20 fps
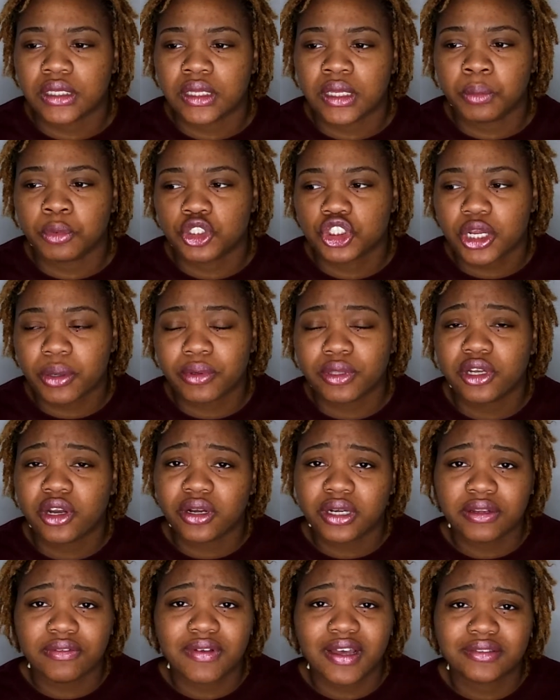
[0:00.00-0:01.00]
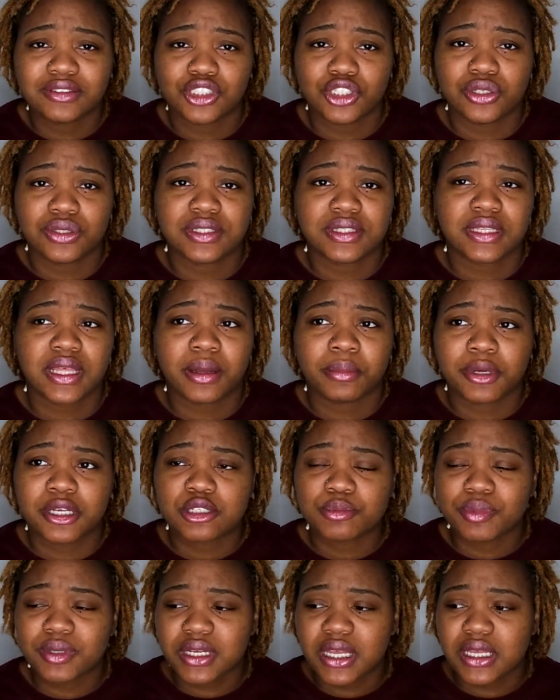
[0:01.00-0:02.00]
which I really don't even have to use it that
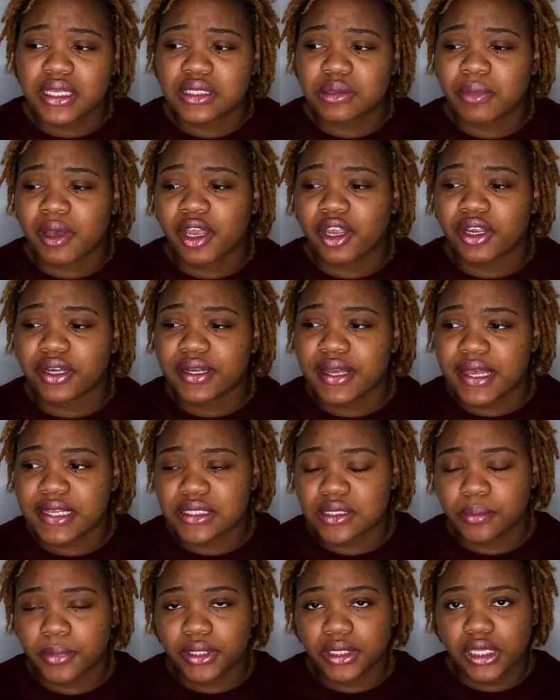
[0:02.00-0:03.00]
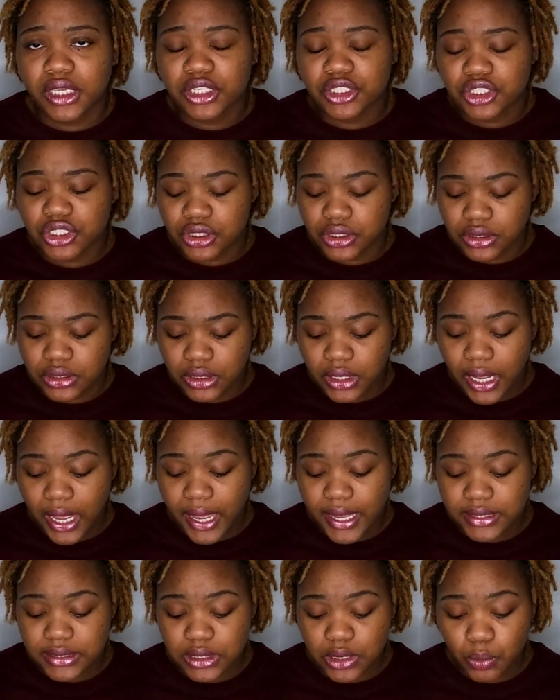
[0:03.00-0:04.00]
much because my hair hasn't been itching
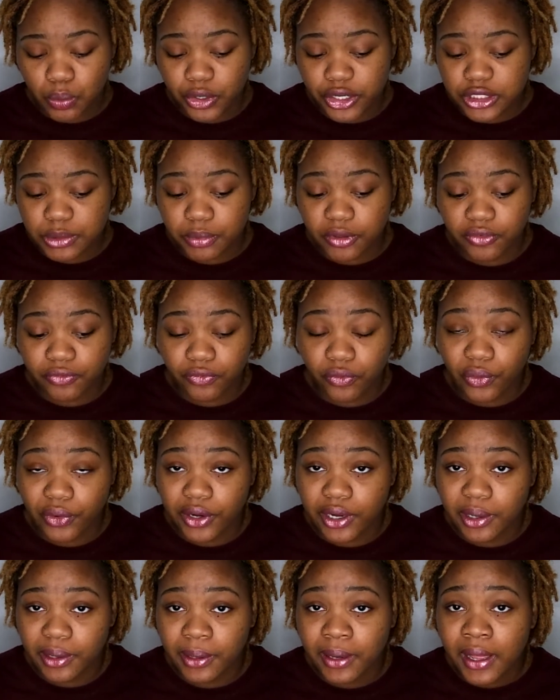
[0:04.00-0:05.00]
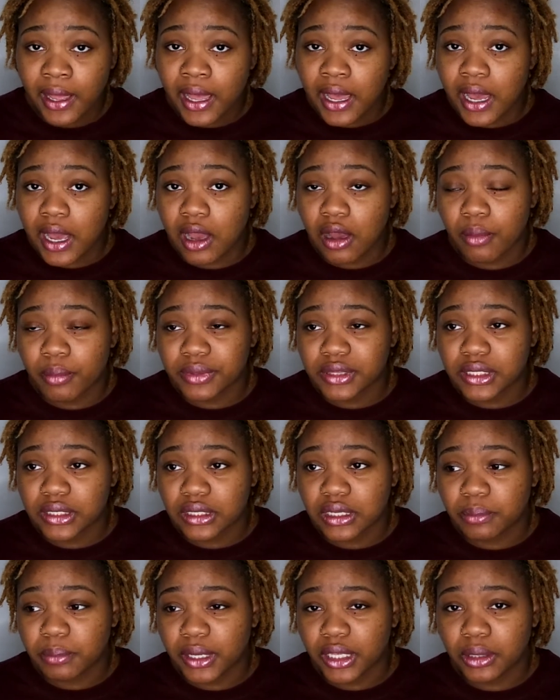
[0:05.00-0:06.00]
as it was before, and that
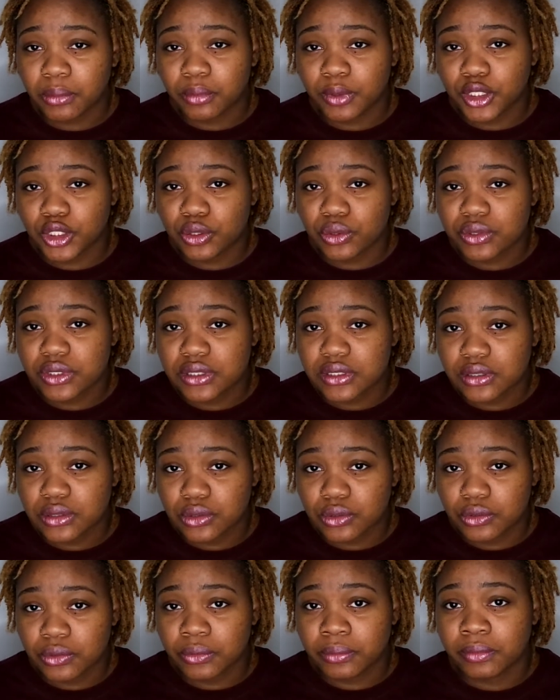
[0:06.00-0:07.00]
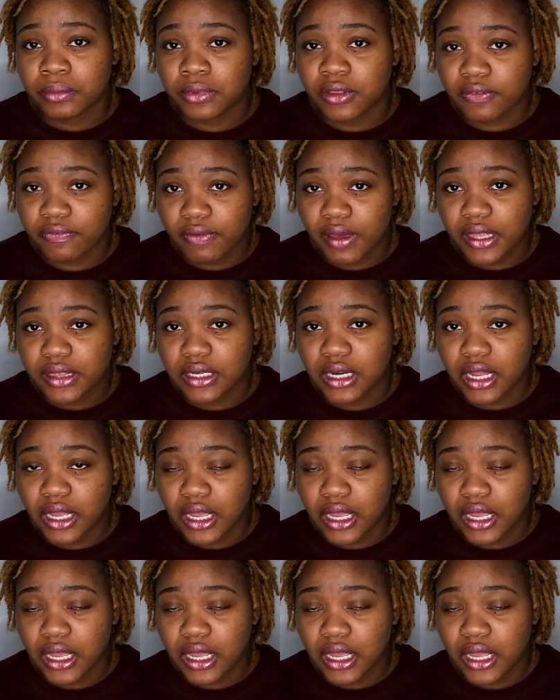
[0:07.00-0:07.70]
can mainly be due to the fact that I